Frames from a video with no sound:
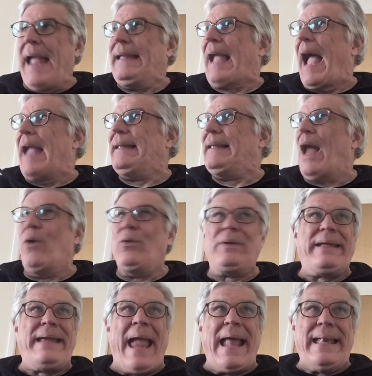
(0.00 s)
I
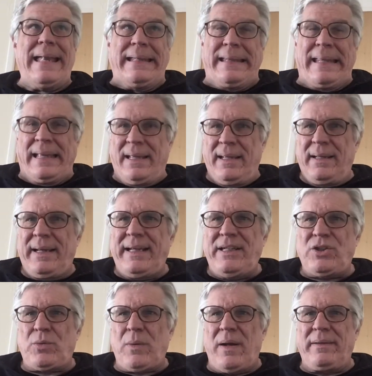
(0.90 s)
don't get it,
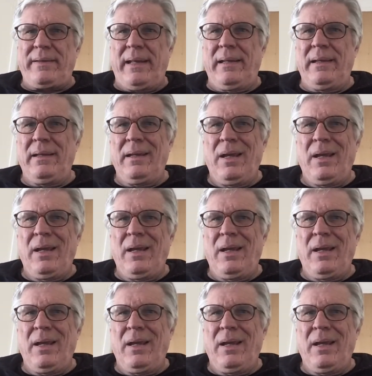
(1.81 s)
he shrugged.